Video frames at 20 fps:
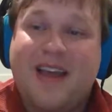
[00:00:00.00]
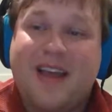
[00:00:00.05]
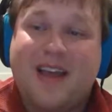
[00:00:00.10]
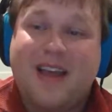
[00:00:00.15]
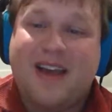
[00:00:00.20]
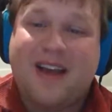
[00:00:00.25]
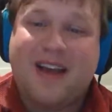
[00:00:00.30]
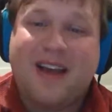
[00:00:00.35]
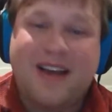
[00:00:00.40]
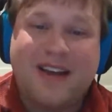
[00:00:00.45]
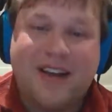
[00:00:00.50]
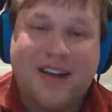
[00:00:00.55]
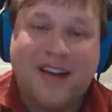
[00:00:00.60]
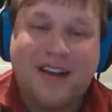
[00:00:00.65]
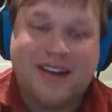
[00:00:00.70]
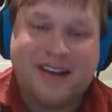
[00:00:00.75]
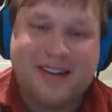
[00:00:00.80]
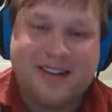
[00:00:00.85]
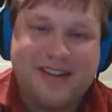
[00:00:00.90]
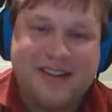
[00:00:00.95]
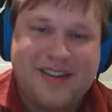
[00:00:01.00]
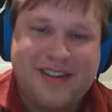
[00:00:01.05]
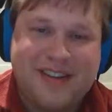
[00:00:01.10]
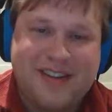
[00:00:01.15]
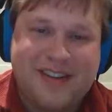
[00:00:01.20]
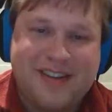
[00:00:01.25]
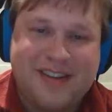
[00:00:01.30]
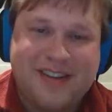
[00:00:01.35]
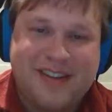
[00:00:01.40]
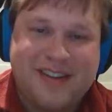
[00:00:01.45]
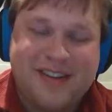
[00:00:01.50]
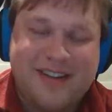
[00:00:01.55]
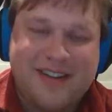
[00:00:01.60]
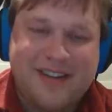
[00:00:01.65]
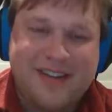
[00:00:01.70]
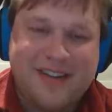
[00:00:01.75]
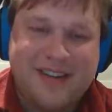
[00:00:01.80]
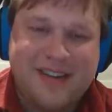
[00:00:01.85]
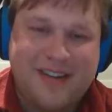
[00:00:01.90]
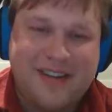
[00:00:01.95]
And
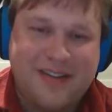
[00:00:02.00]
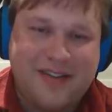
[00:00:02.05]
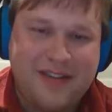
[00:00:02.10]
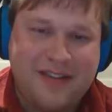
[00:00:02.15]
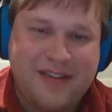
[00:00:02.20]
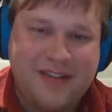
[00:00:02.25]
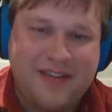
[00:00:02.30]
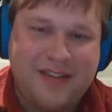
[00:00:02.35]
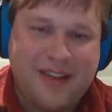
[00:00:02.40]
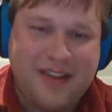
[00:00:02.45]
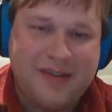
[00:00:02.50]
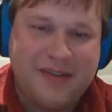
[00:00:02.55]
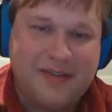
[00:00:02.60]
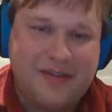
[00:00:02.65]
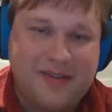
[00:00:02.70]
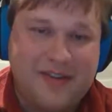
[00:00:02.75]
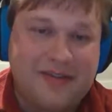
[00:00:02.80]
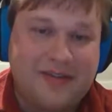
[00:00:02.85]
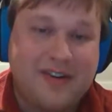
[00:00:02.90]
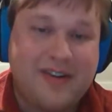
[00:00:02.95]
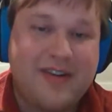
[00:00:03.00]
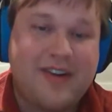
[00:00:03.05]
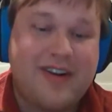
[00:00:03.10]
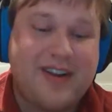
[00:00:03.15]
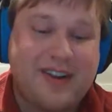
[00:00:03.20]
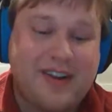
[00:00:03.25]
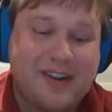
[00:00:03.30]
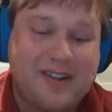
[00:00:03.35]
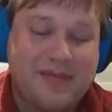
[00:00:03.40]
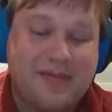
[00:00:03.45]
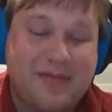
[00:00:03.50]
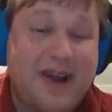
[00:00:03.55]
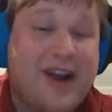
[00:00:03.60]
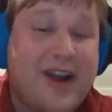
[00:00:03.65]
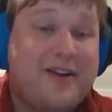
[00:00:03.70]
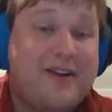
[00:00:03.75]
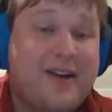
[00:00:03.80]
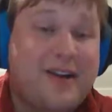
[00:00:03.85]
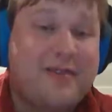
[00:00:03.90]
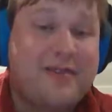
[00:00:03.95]
that was a very
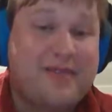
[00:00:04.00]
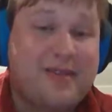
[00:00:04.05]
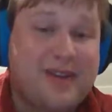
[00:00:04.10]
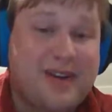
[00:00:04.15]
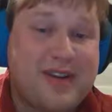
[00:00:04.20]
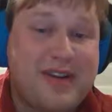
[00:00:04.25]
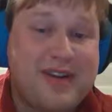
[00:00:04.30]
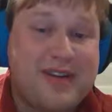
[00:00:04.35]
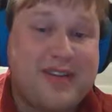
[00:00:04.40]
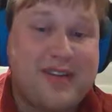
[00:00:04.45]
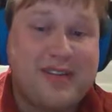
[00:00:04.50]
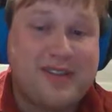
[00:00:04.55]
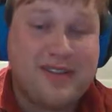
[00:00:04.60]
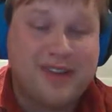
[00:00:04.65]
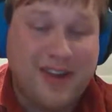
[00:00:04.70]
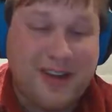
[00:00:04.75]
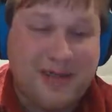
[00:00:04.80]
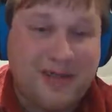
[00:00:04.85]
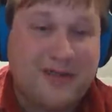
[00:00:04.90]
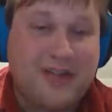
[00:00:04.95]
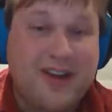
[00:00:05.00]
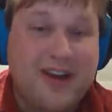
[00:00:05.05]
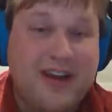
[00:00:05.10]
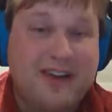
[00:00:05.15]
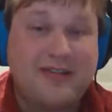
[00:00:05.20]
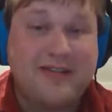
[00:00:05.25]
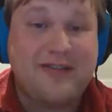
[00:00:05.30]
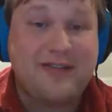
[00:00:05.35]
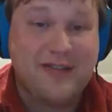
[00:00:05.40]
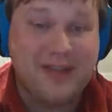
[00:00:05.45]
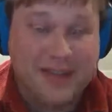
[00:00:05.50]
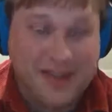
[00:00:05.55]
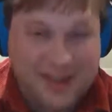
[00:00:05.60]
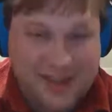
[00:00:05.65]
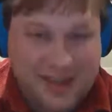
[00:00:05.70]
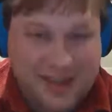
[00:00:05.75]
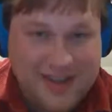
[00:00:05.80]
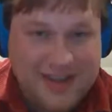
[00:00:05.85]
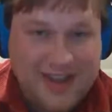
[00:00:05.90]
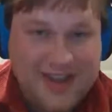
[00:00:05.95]
inspiring book to Lovecraft with
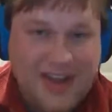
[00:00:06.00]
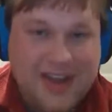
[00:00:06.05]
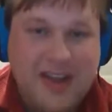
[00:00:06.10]
its